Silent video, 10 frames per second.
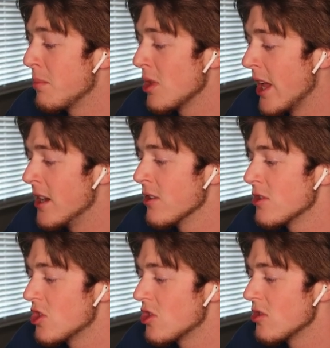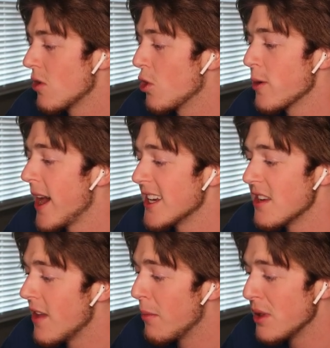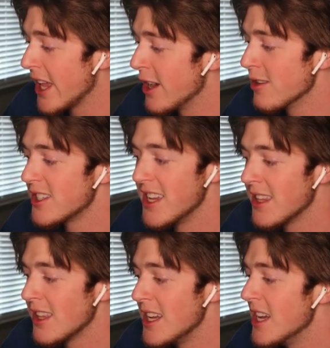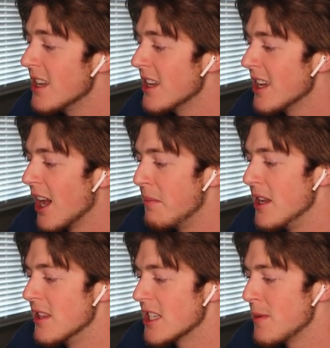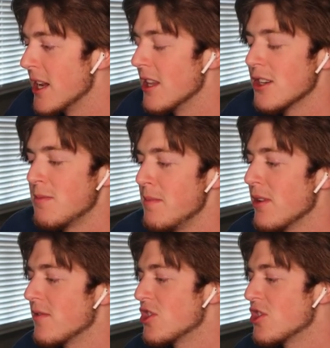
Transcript: quarterbacks, if not players, in the league. I mean, this man, there's people have